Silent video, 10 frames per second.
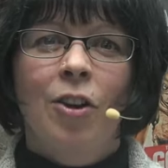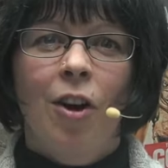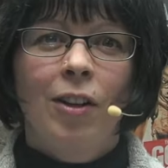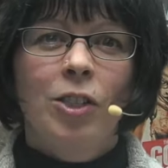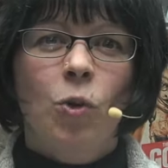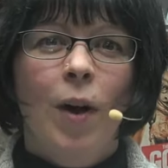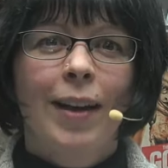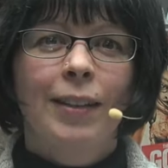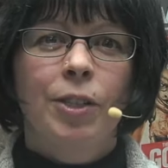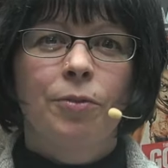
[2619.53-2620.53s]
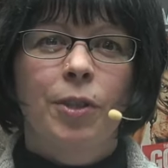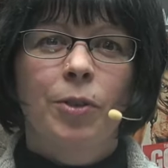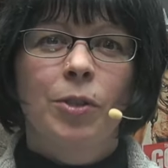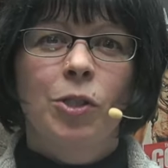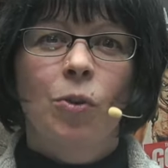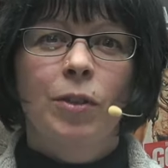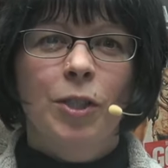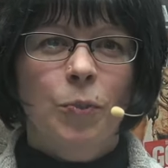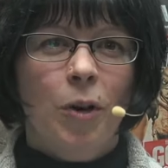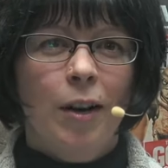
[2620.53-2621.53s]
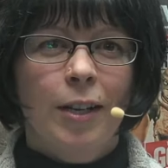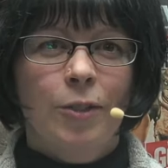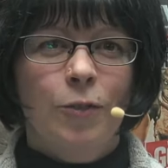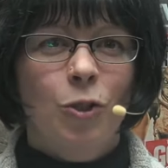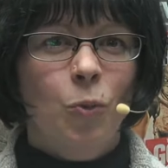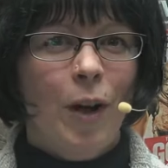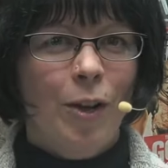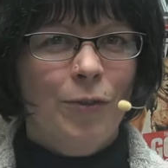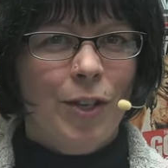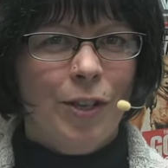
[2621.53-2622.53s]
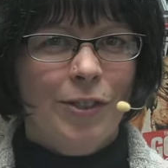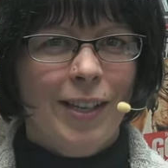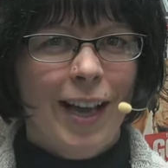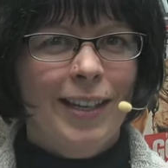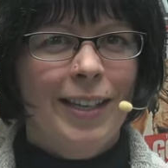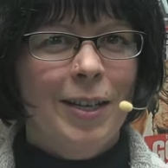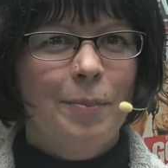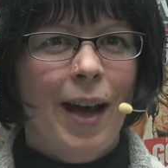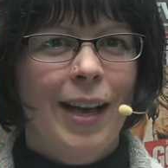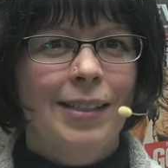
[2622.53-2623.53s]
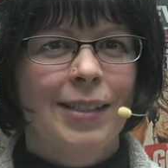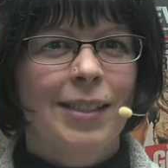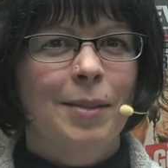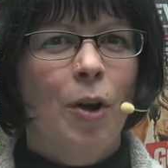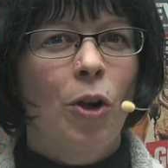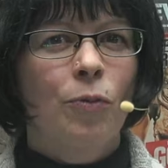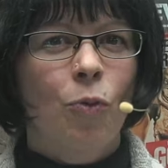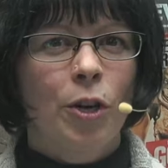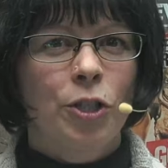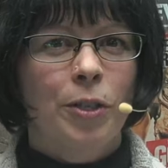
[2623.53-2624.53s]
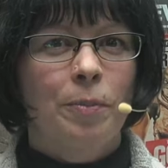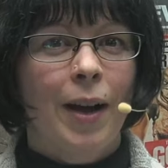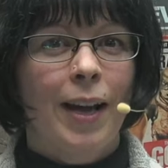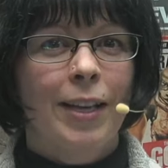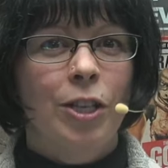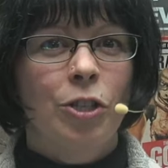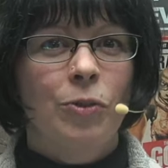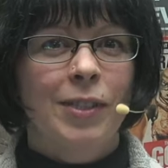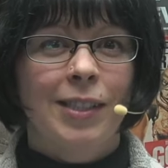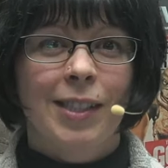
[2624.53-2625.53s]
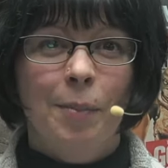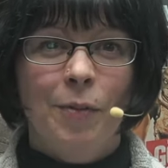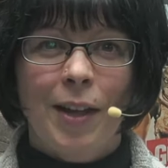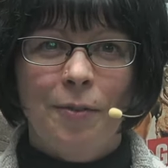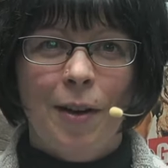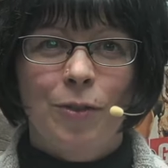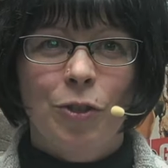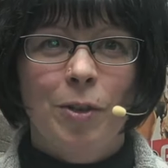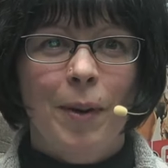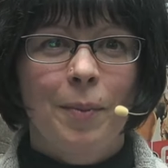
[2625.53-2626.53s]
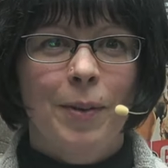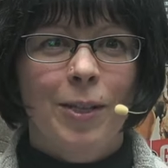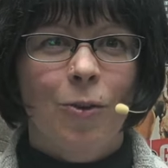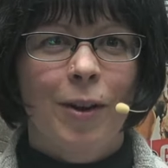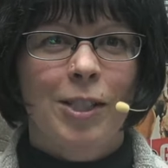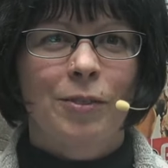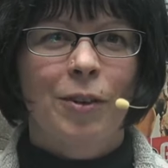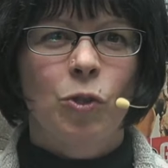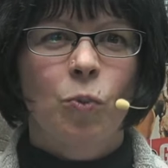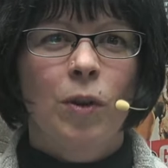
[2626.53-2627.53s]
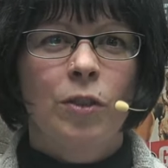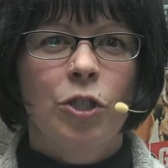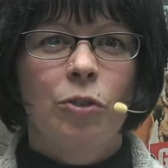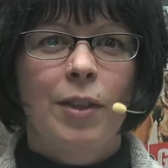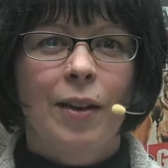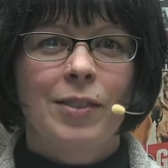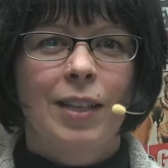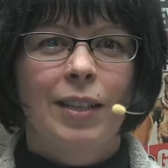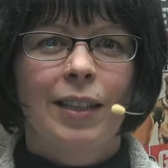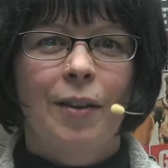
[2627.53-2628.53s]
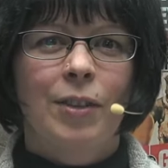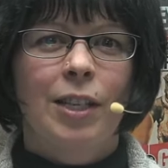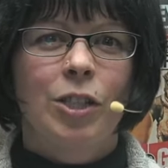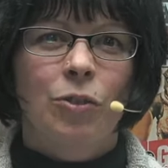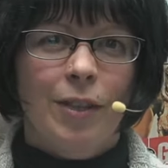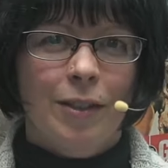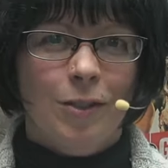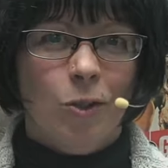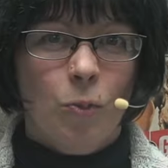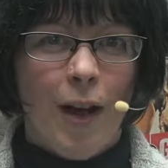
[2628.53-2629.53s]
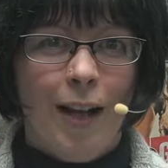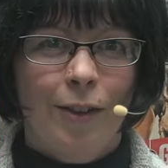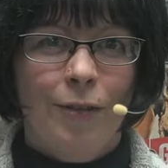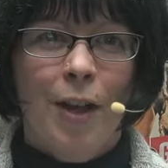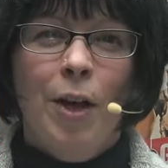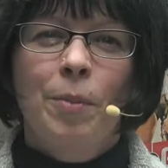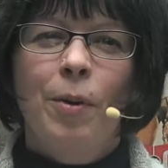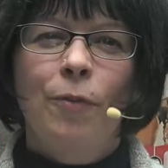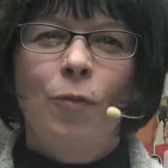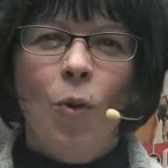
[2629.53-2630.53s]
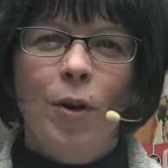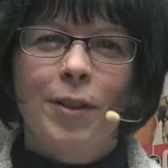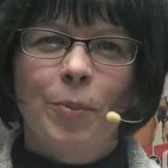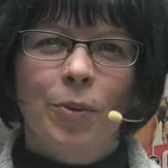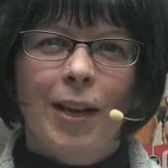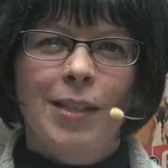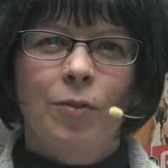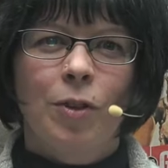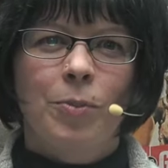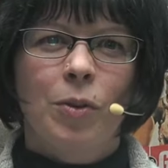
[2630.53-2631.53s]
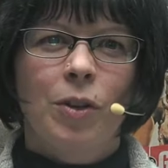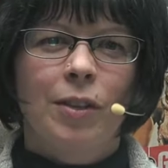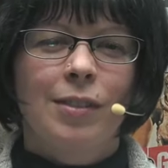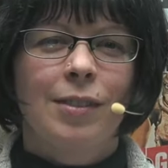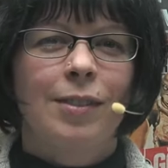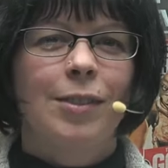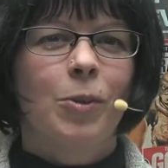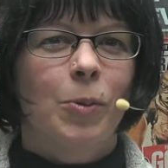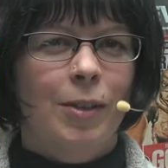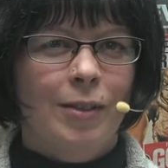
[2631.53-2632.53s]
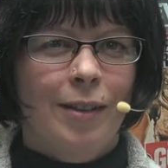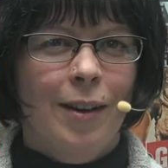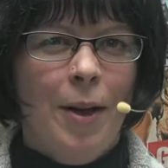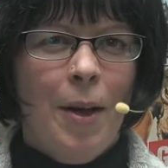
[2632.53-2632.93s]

Collins quietly grew and sold his product for 12 years, and he amassed a small fortune by using some of that revenue to buy bitcoins around 2011 and 2012 before the price of cryptocurrency soared.